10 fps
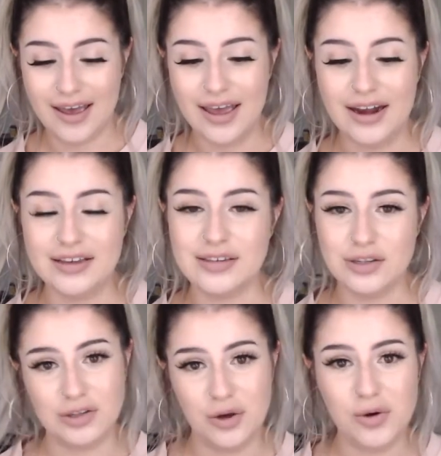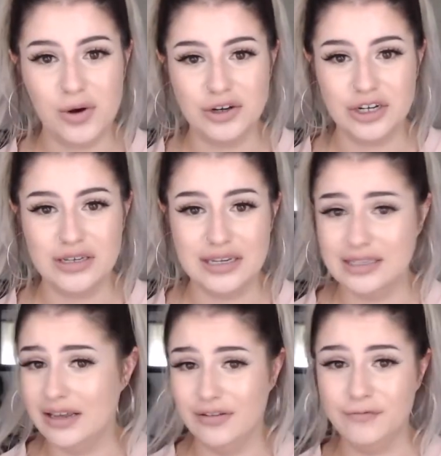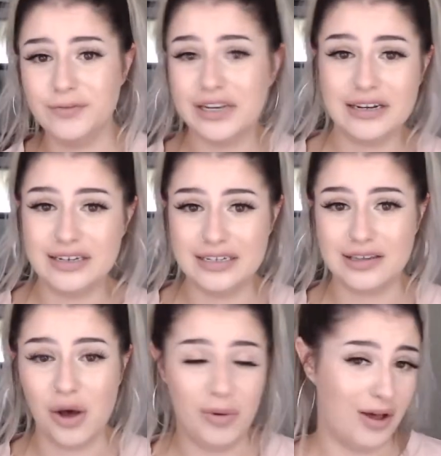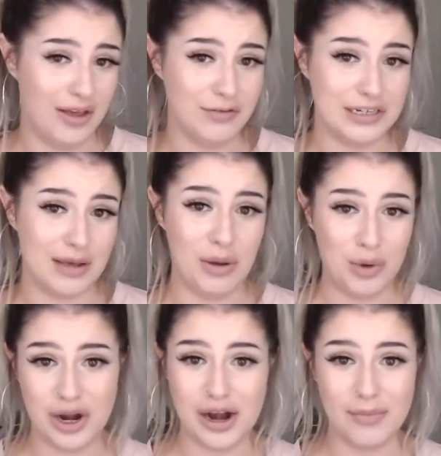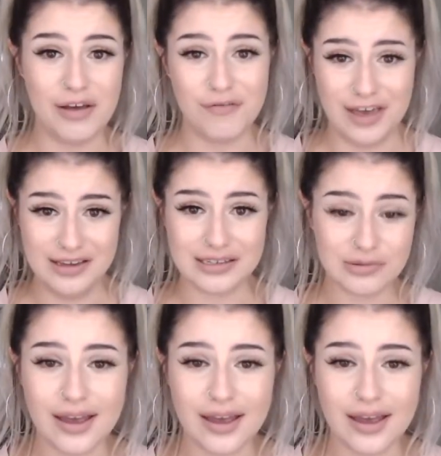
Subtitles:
It is so gorgeous. It's like a freaking disco ball every time I put it on my face.